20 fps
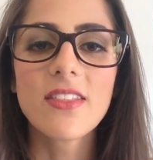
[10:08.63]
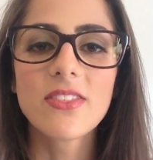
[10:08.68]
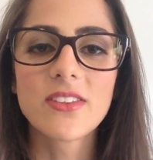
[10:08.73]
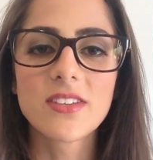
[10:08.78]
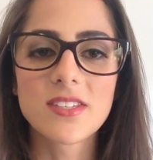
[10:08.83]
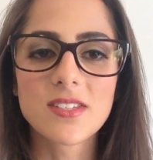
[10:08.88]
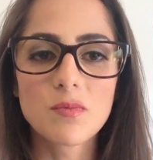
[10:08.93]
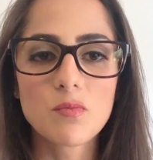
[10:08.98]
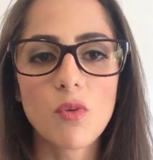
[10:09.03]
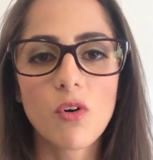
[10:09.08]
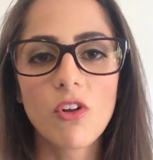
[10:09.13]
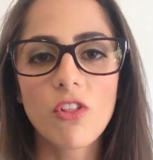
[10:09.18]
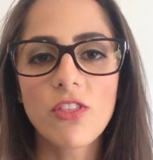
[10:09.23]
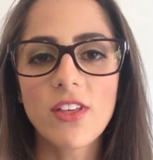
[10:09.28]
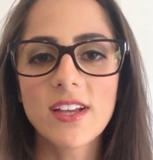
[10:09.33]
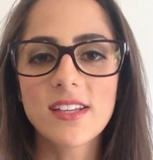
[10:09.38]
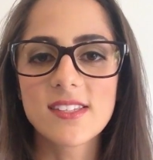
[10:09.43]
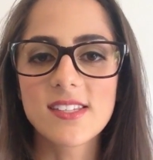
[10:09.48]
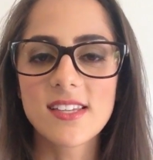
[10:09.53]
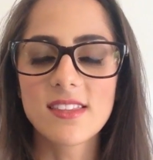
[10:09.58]
the small
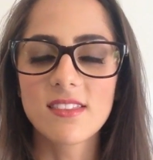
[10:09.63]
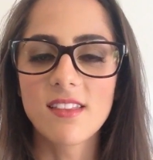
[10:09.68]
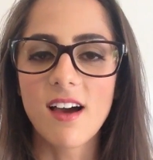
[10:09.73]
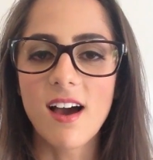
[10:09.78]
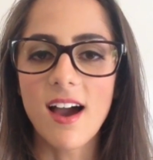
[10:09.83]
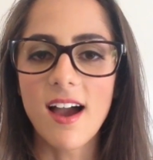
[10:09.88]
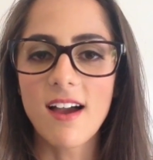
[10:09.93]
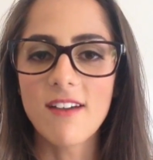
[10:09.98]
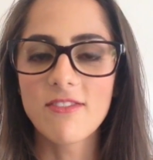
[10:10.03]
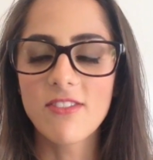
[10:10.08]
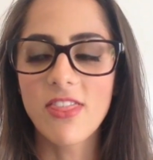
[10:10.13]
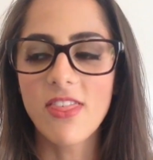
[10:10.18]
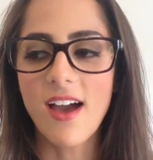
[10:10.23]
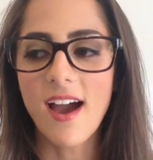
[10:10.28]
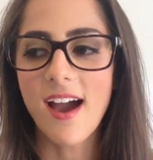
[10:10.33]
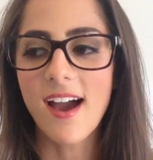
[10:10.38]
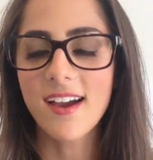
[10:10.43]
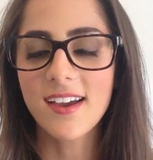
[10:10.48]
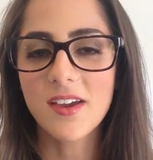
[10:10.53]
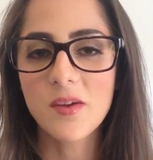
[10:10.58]
things in life
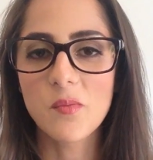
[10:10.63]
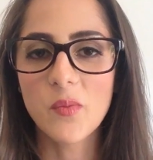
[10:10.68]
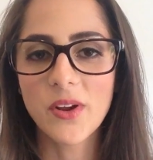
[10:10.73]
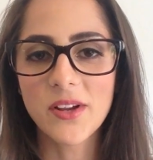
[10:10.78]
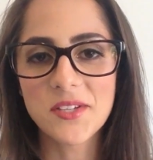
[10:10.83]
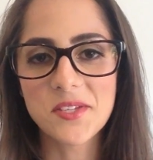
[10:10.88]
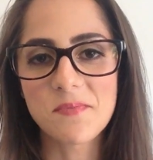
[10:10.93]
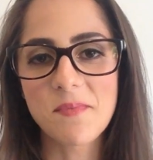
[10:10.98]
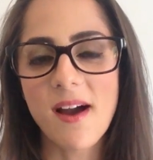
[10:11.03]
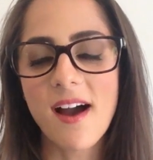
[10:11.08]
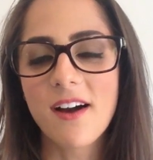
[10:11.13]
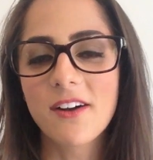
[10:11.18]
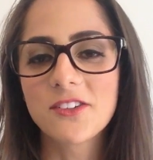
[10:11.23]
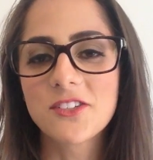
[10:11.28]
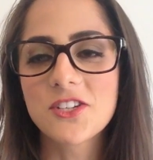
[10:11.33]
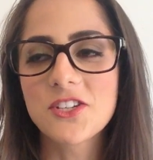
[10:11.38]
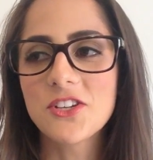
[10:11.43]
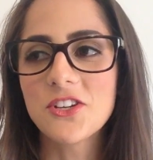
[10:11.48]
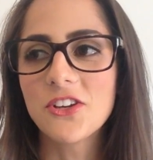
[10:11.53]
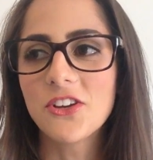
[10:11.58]
that can bring a smile
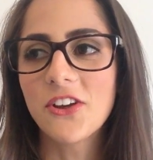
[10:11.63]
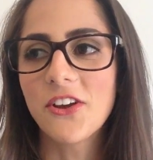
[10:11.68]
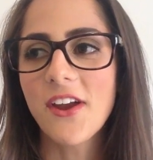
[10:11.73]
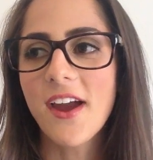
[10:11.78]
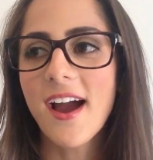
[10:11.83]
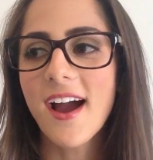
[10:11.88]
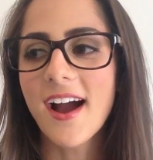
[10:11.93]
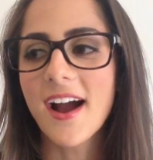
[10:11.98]
to you.